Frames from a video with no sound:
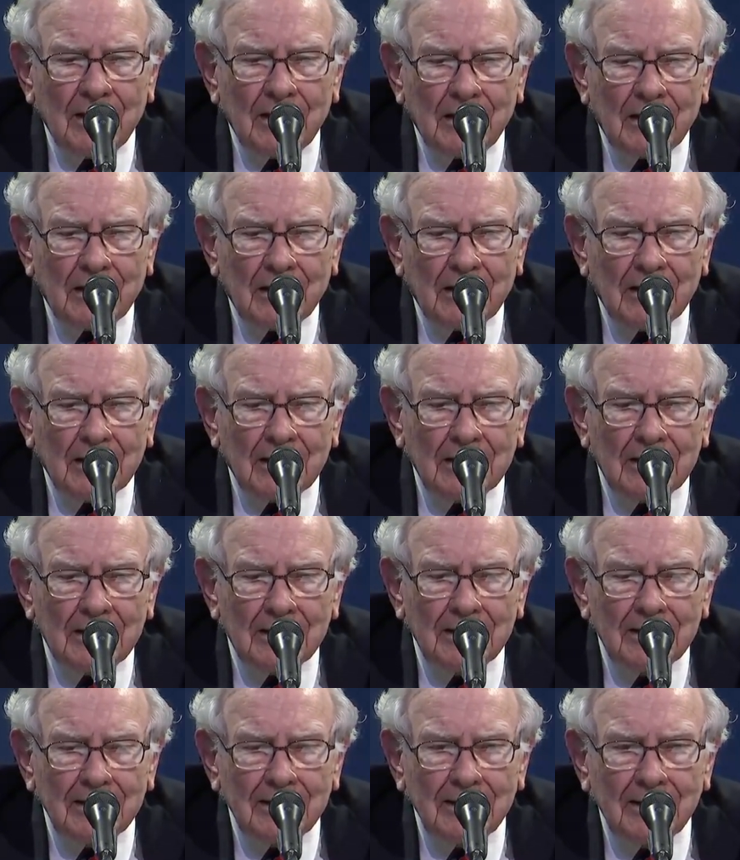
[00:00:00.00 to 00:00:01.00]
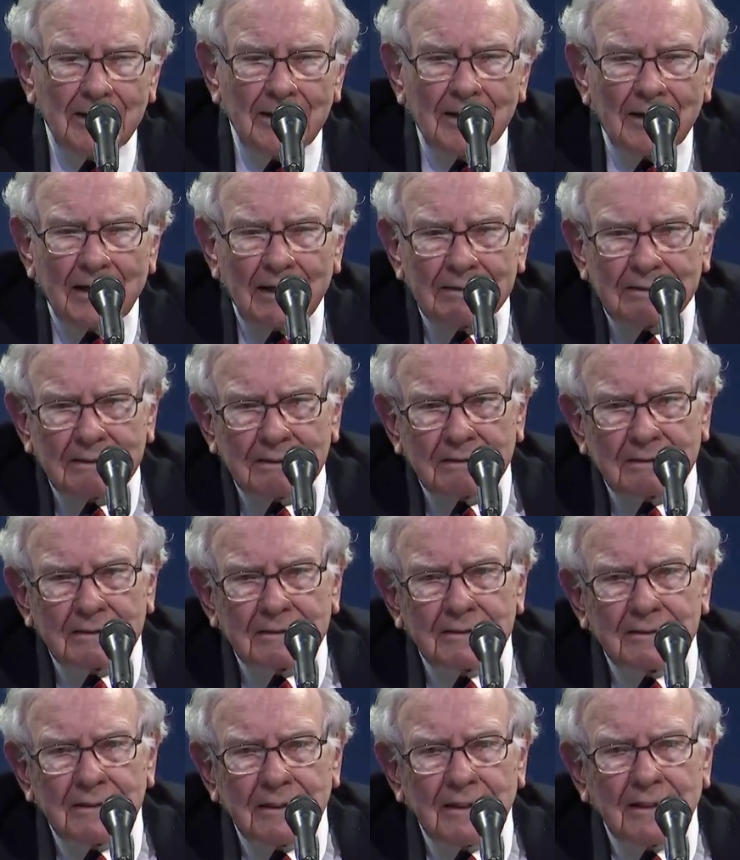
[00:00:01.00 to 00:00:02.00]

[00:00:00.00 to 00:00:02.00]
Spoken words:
I just